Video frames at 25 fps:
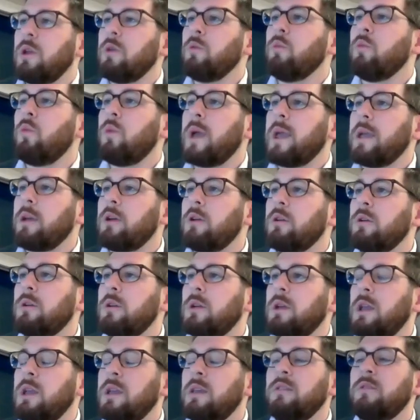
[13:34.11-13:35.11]
where
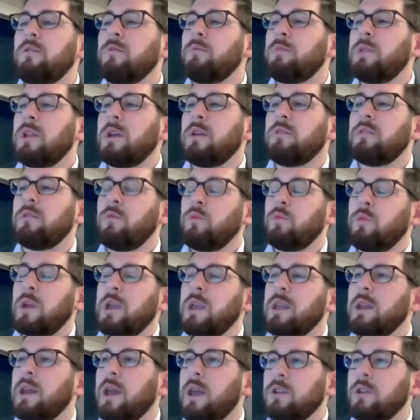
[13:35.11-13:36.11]
is a place that we
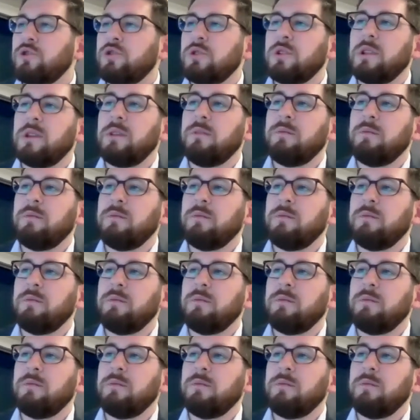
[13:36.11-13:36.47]
can actually